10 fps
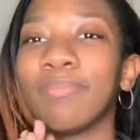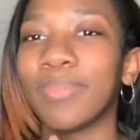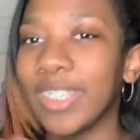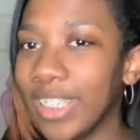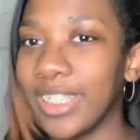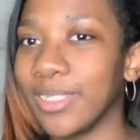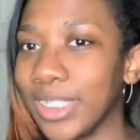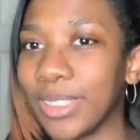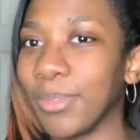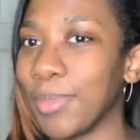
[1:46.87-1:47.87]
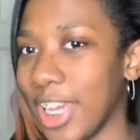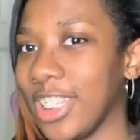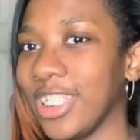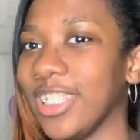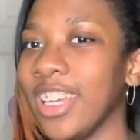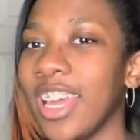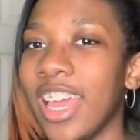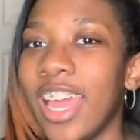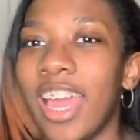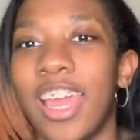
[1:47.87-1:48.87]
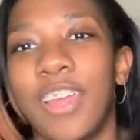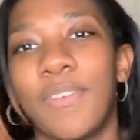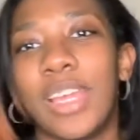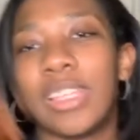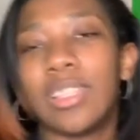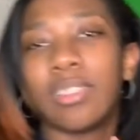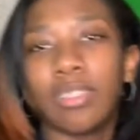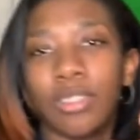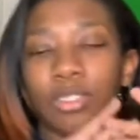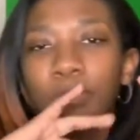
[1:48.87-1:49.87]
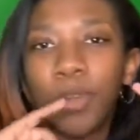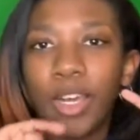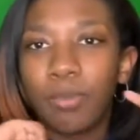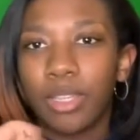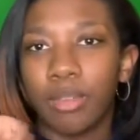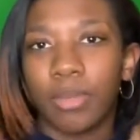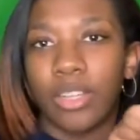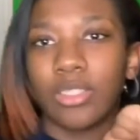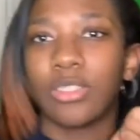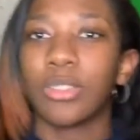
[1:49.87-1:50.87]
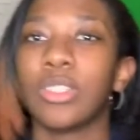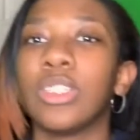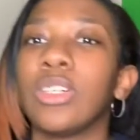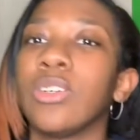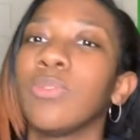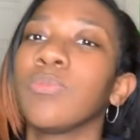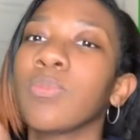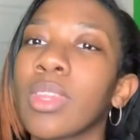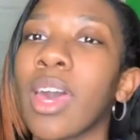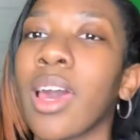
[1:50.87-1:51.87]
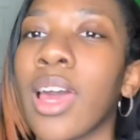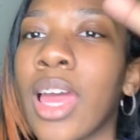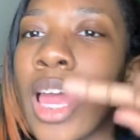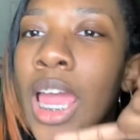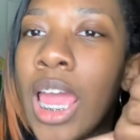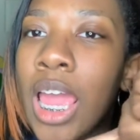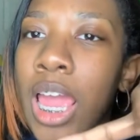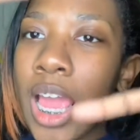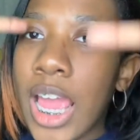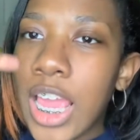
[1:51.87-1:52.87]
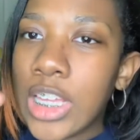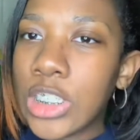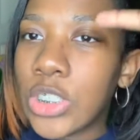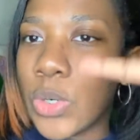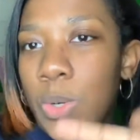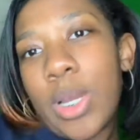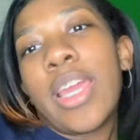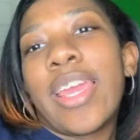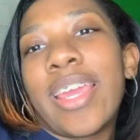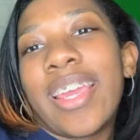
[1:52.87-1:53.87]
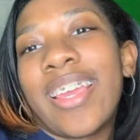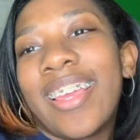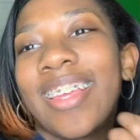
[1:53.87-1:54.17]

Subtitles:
please just be patient. Anyways, this is going to be my updated brow tutorial. Enjoy.